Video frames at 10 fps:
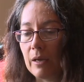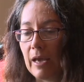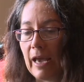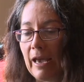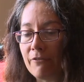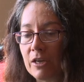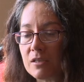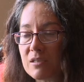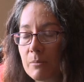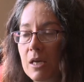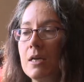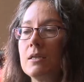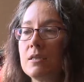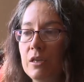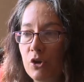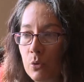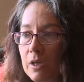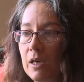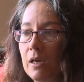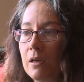having some
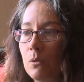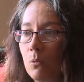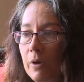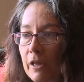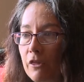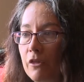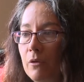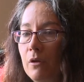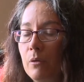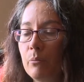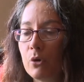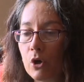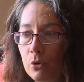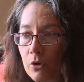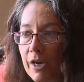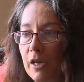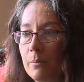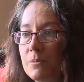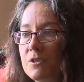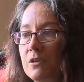continuity with
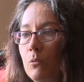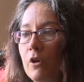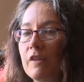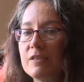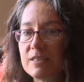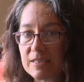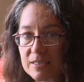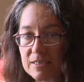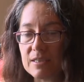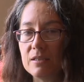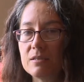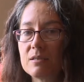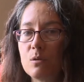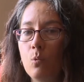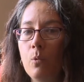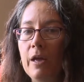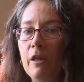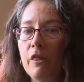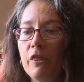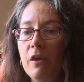programs, with assistance,
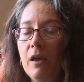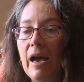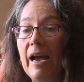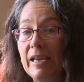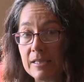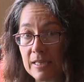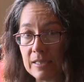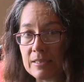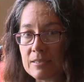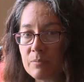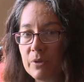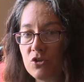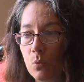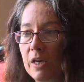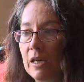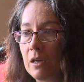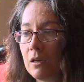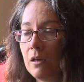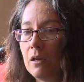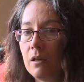with ideas between
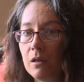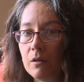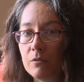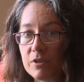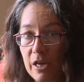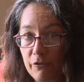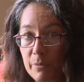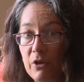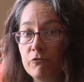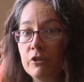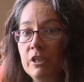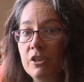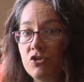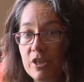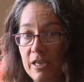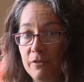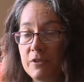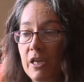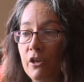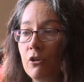Town of Mountain Village, Town of
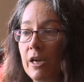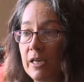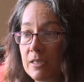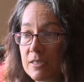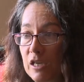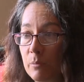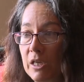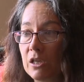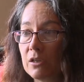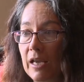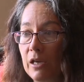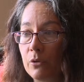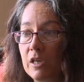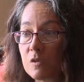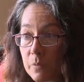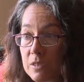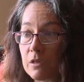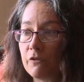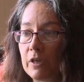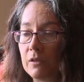Telluride, and San Miguel County
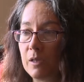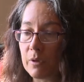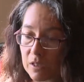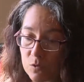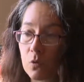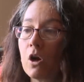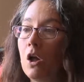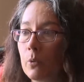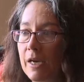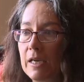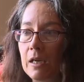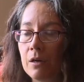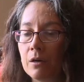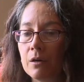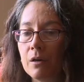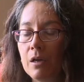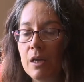specifically, because we're all right here,